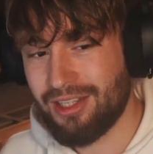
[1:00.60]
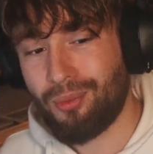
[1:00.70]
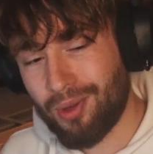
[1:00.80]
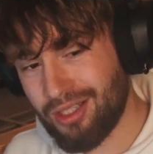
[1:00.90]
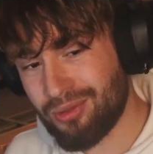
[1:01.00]

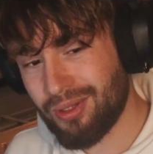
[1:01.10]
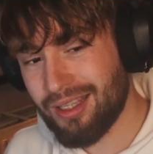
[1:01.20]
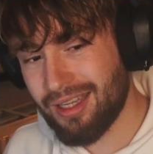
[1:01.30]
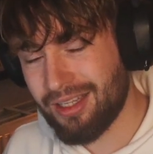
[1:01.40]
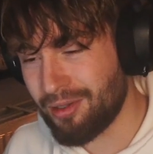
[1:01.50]
Why doing
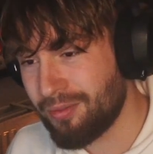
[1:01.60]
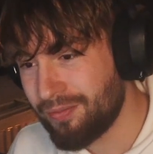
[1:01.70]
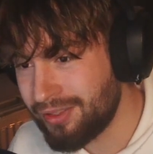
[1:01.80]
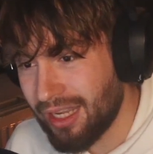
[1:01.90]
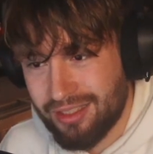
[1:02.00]
lineup?
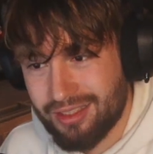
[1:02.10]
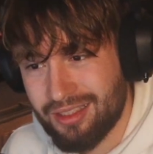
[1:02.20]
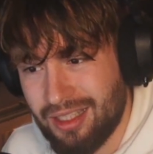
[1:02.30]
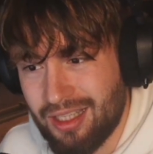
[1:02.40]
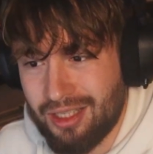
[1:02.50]
Then
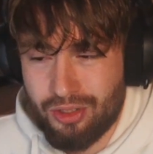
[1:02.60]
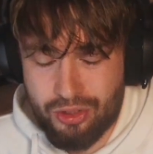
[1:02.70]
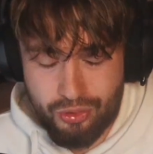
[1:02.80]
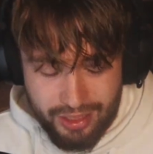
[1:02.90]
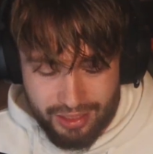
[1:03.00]

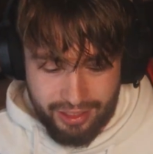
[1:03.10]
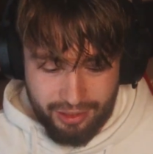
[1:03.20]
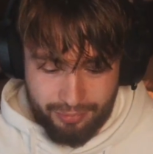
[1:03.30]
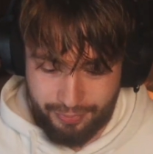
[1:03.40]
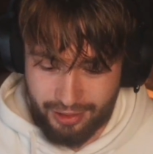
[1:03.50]
doing
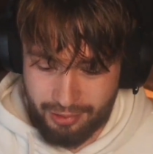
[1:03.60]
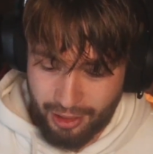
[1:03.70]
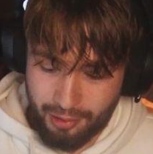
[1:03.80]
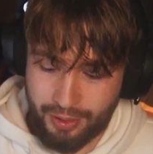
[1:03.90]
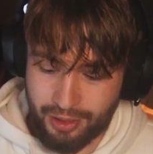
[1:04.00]
lineup, in
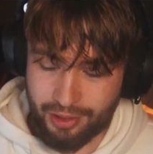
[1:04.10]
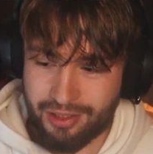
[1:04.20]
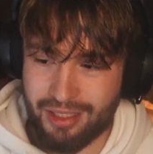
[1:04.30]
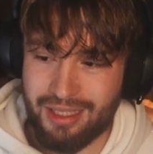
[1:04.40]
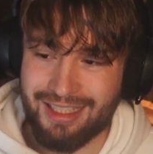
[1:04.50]
my
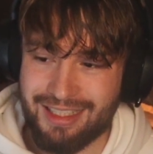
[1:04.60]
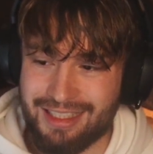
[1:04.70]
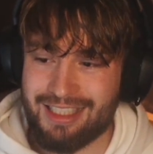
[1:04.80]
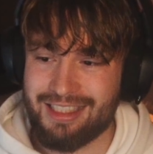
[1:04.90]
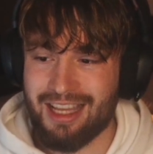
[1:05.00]
opinion,
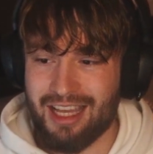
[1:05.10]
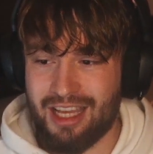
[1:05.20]
is